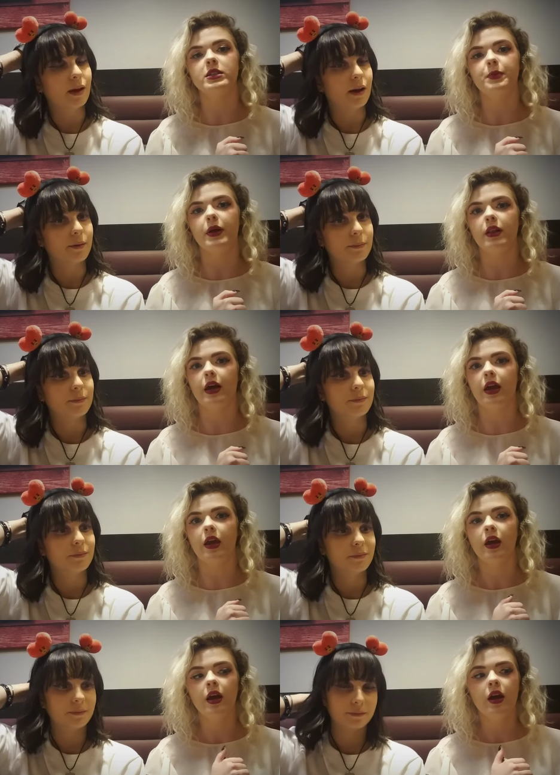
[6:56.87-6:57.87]
Speaker 1: but like
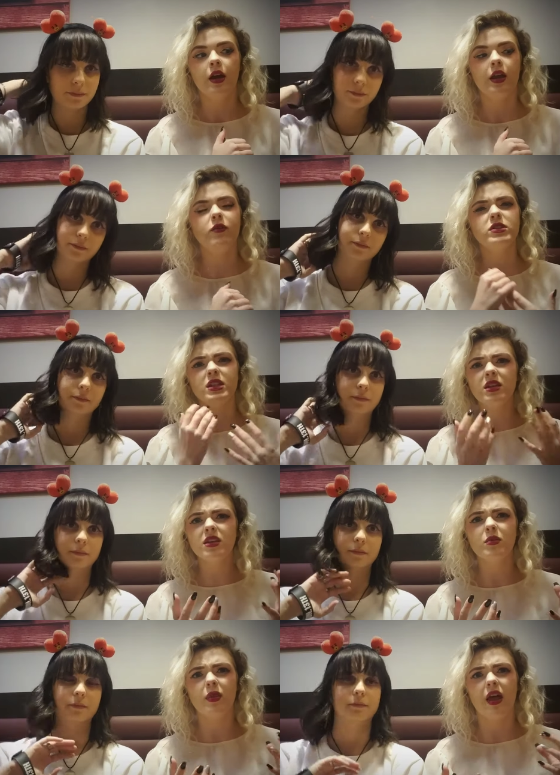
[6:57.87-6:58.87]
even seeing
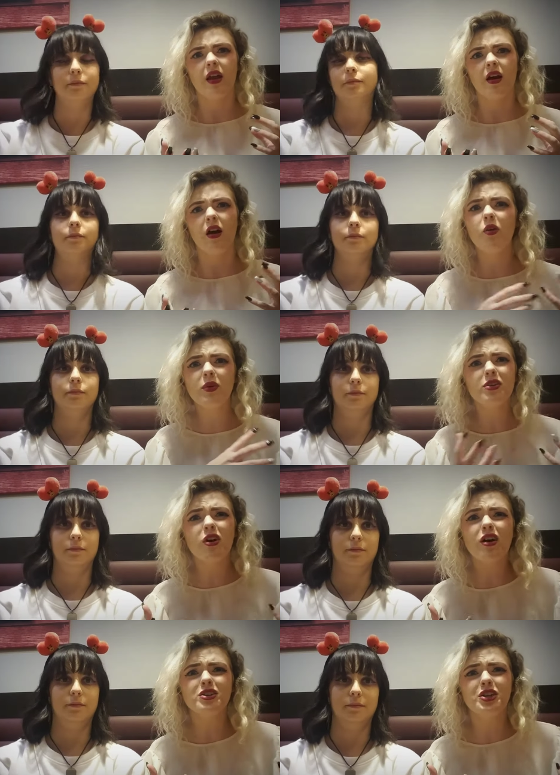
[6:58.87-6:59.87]
them like oh but they're
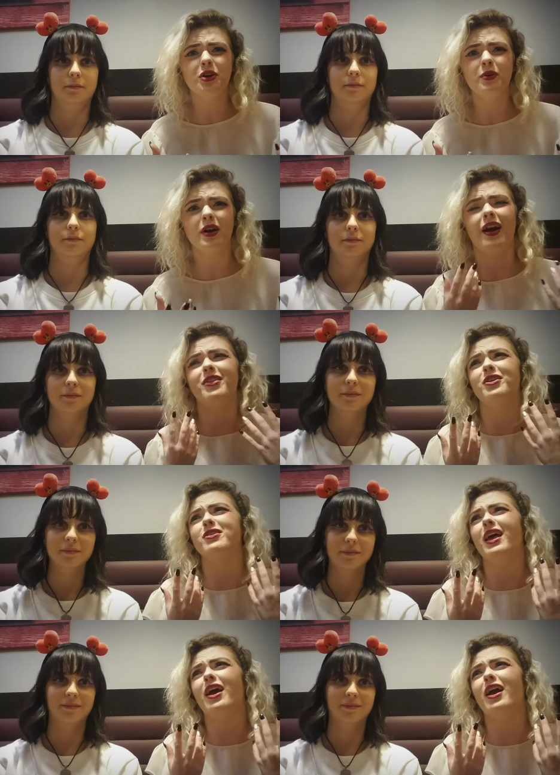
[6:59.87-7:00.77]
on tour and they're like